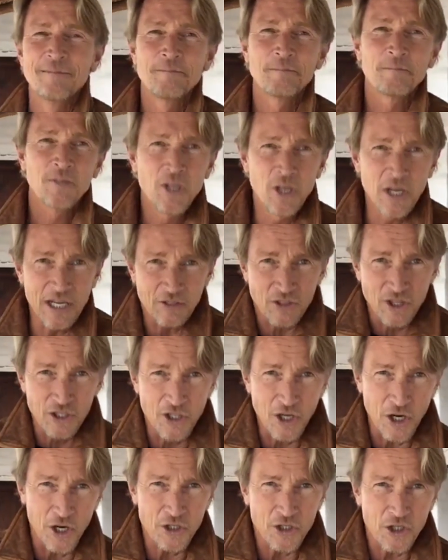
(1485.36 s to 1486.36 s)
You get the
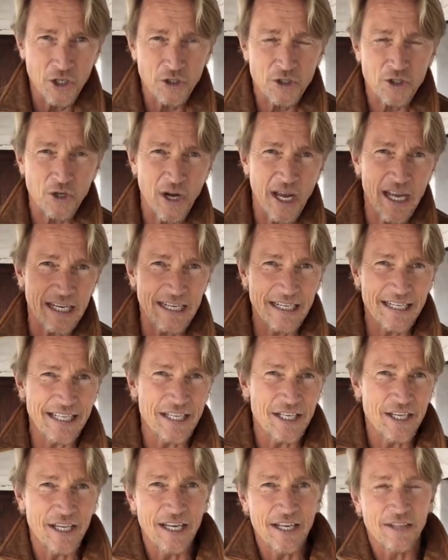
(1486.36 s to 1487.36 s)
dojo training, and then
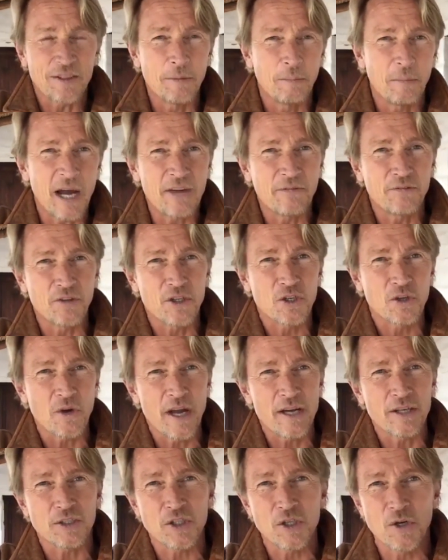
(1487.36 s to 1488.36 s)
you get the Mindful
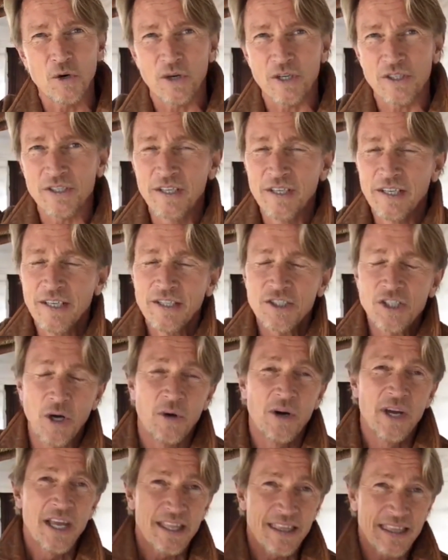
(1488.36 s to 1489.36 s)
Creators course. So
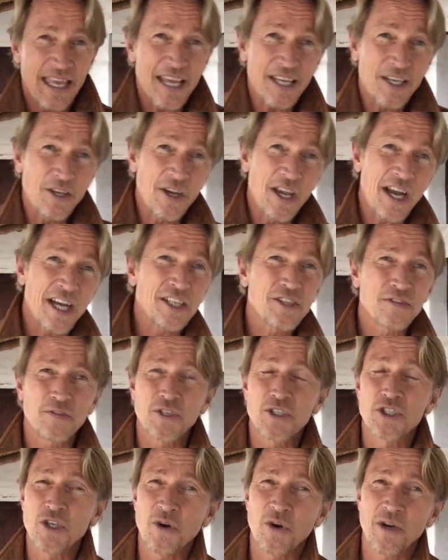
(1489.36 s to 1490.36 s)
thank you guys for
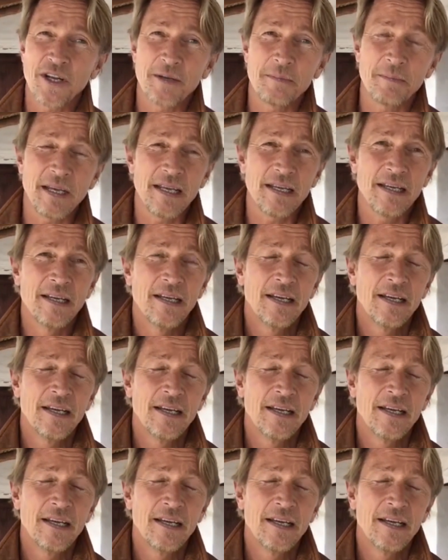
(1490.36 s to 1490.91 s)
joining me.